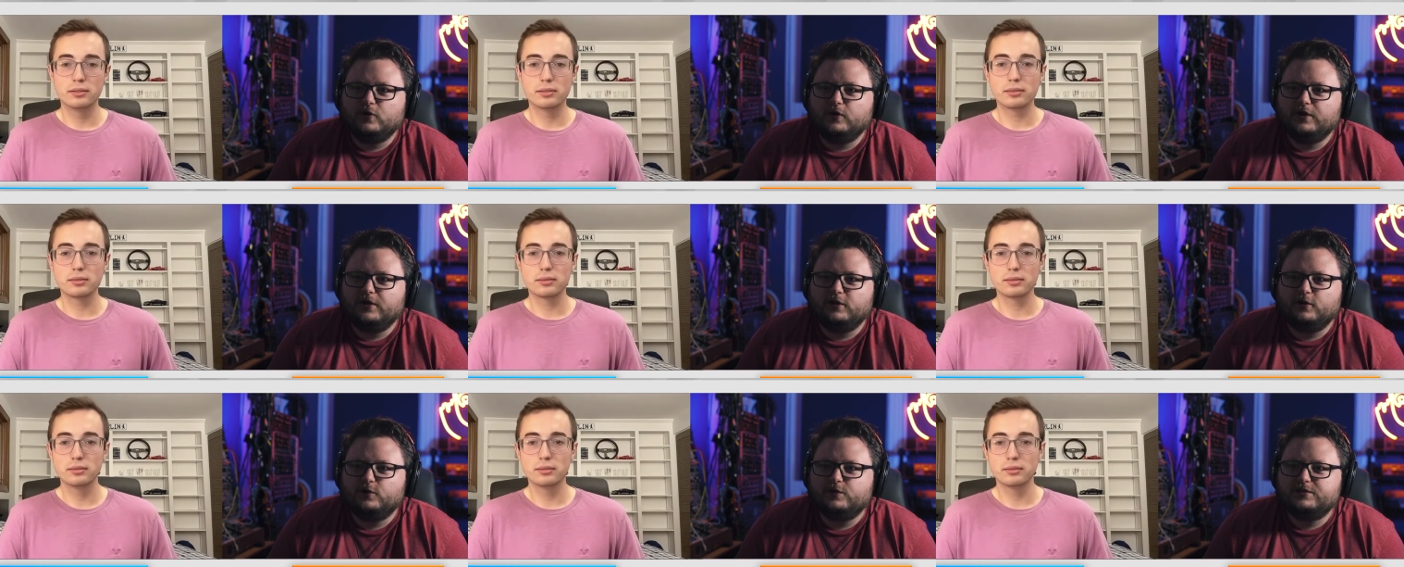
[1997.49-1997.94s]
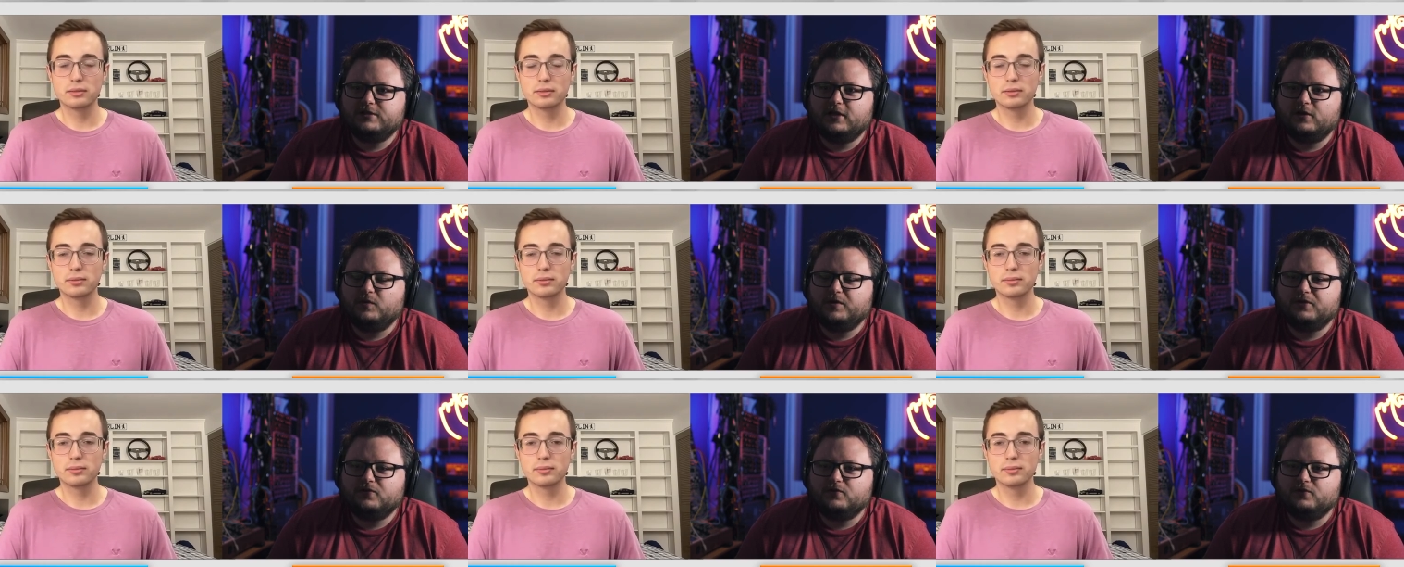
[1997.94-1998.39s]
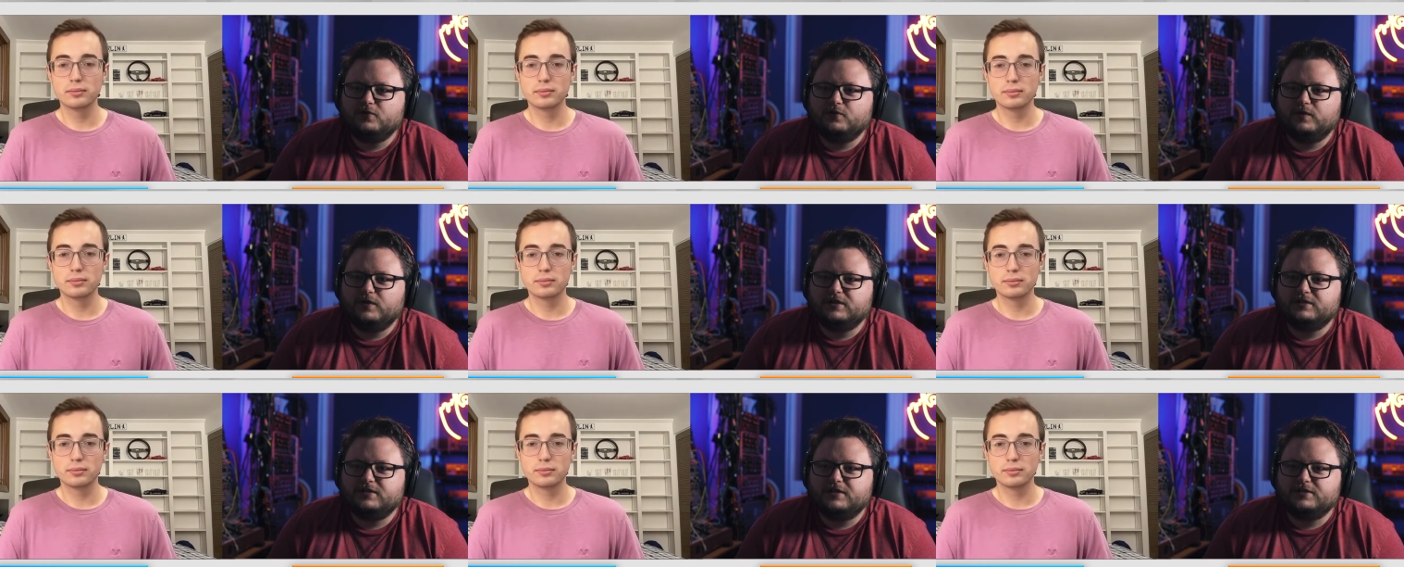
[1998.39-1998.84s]
Speaker 1: It looks like what they're doing
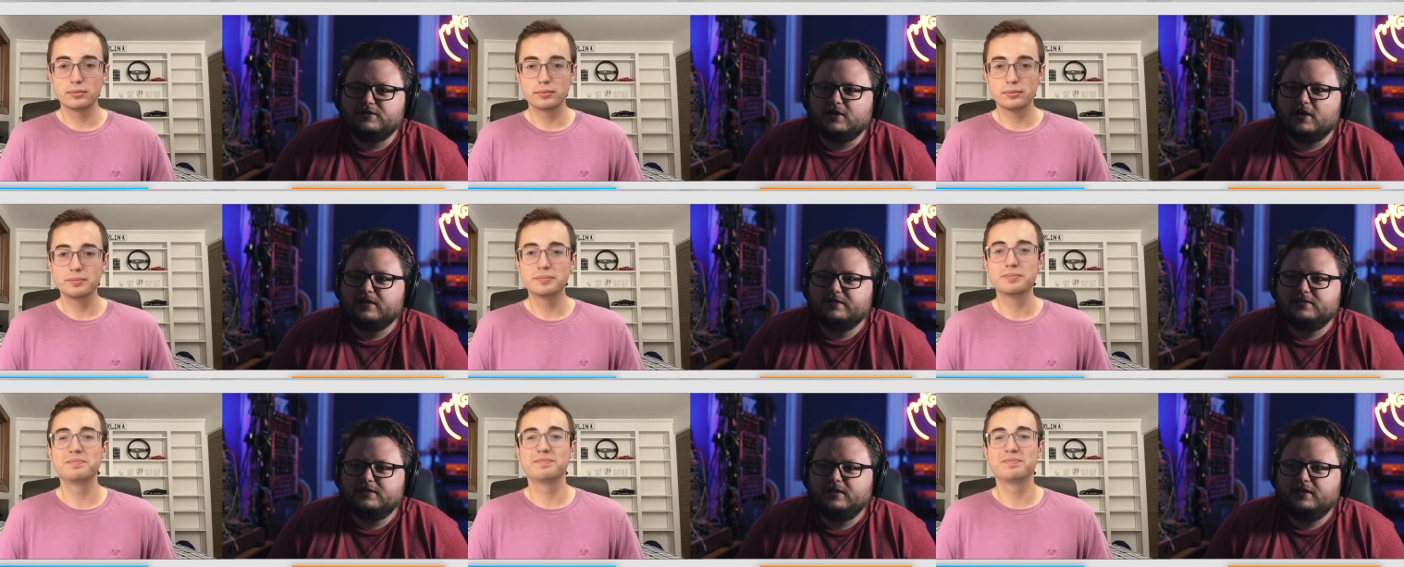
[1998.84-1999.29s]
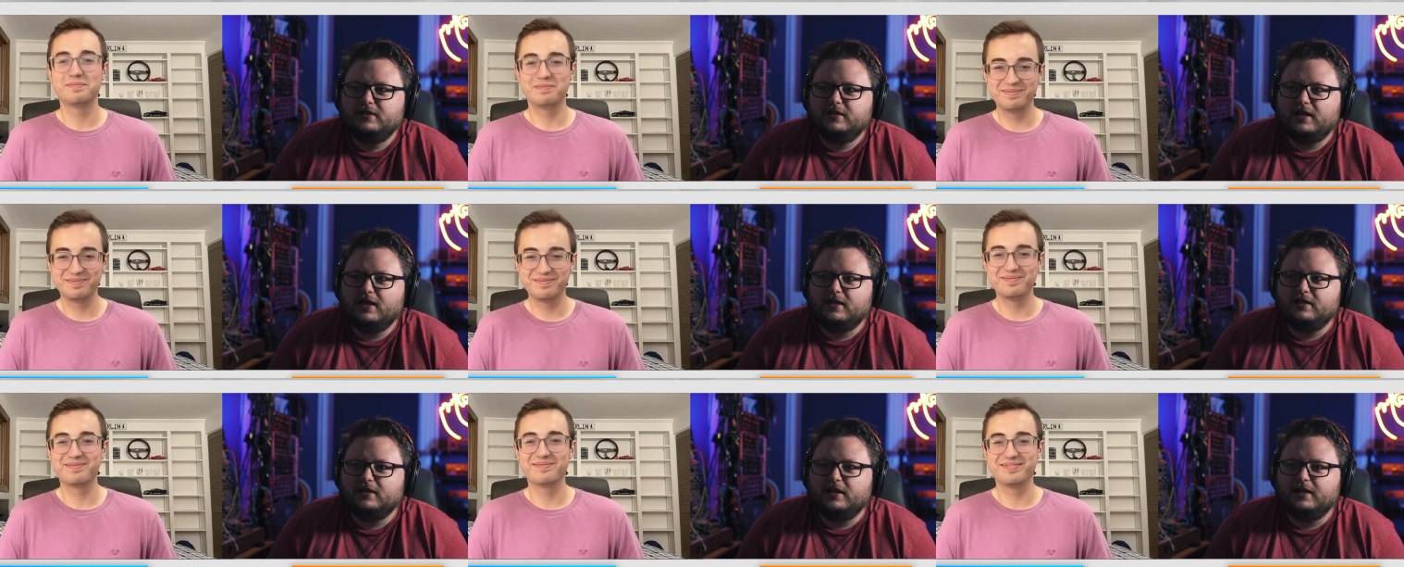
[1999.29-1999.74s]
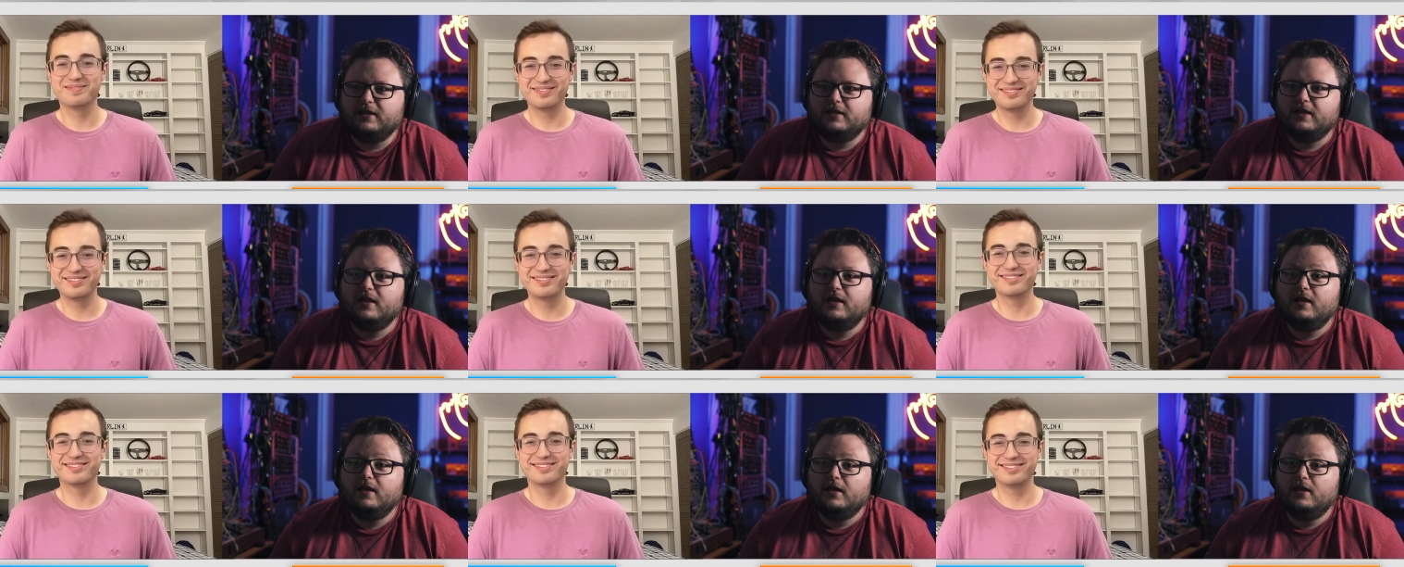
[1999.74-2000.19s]
is exhausting and like
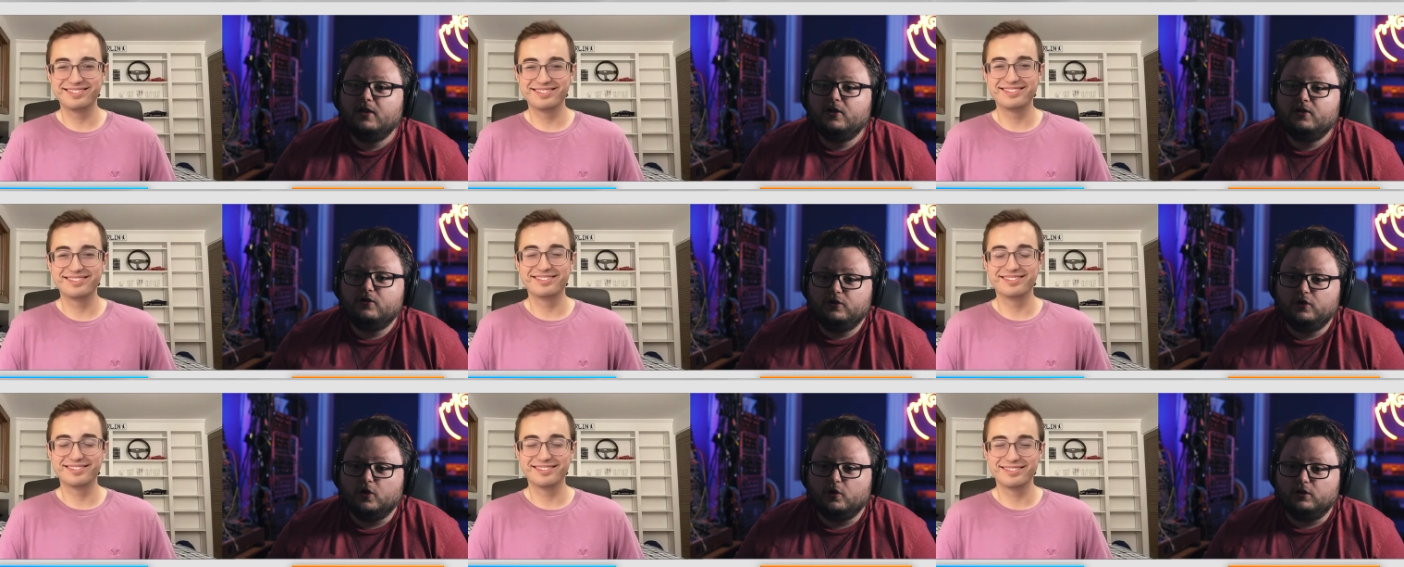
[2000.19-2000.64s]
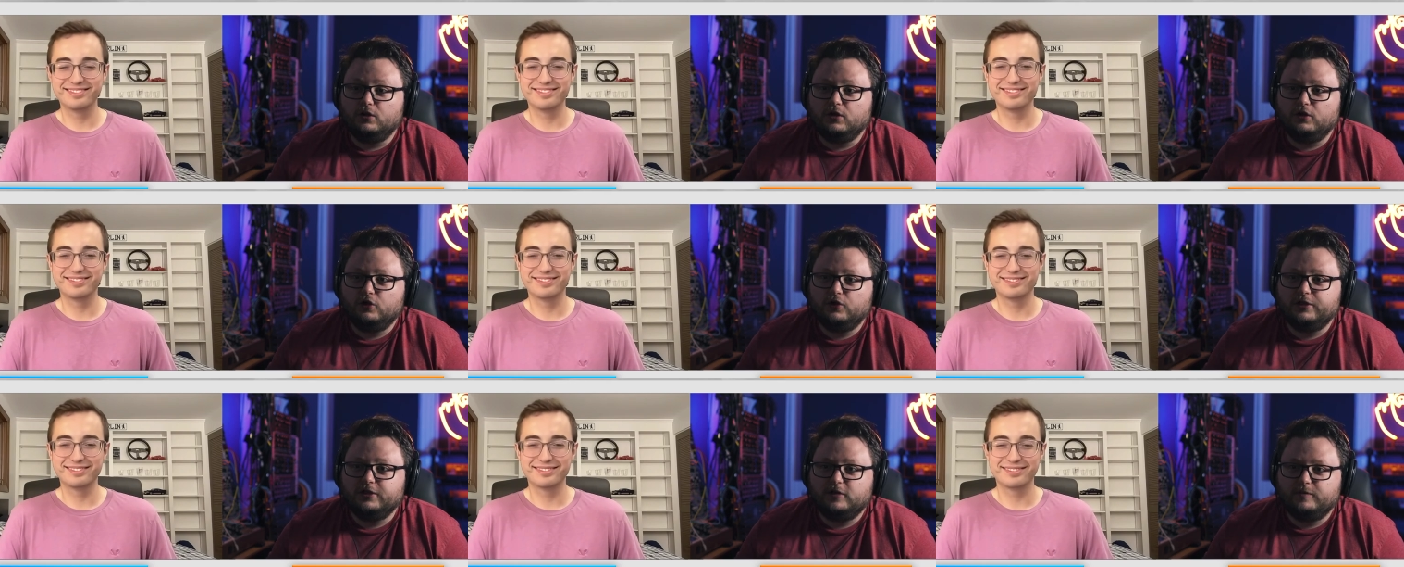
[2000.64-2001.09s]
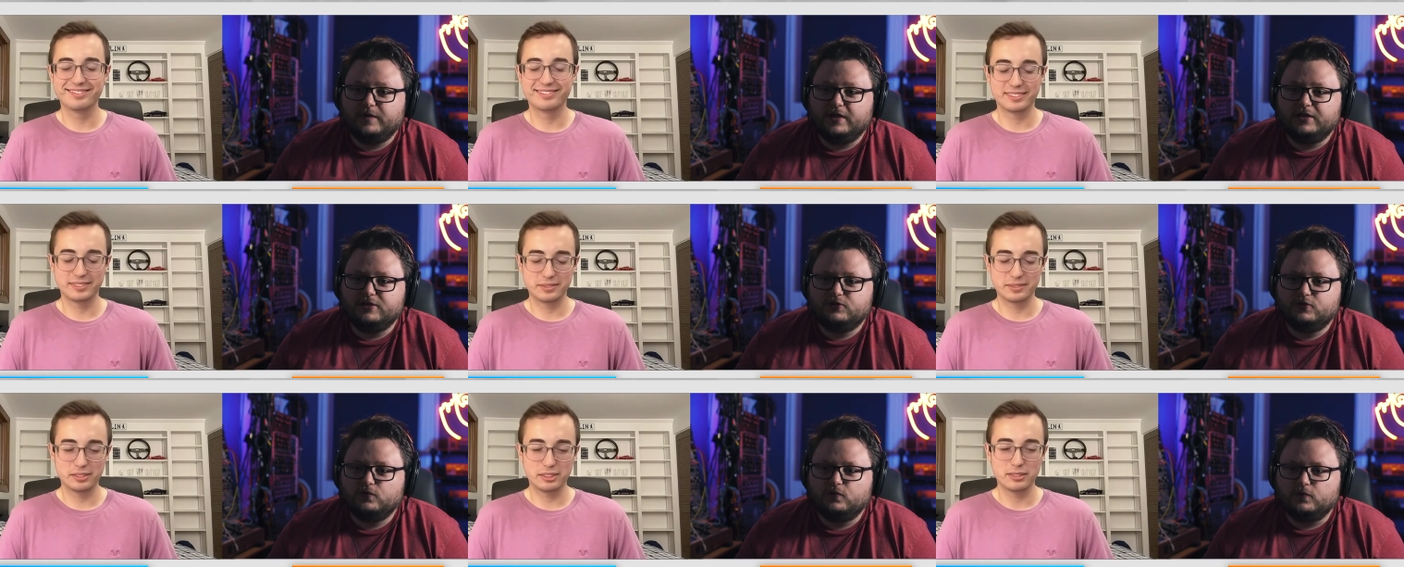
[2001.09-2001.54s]
you know, look at the band
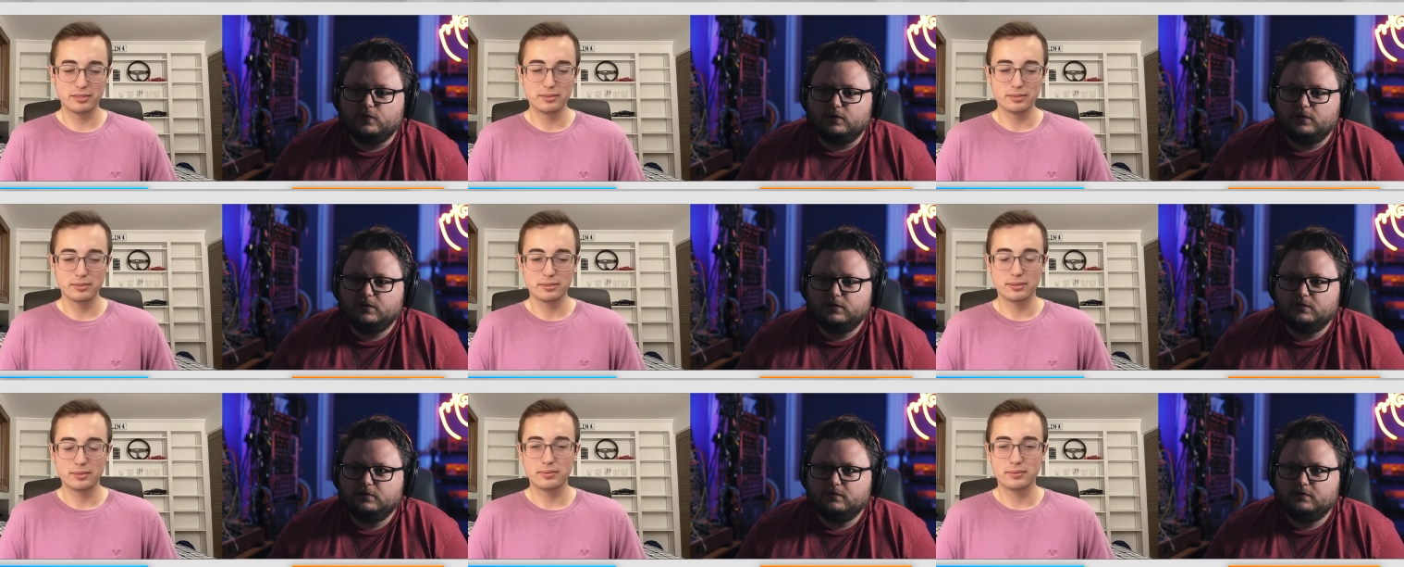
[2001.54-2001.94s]
Tool.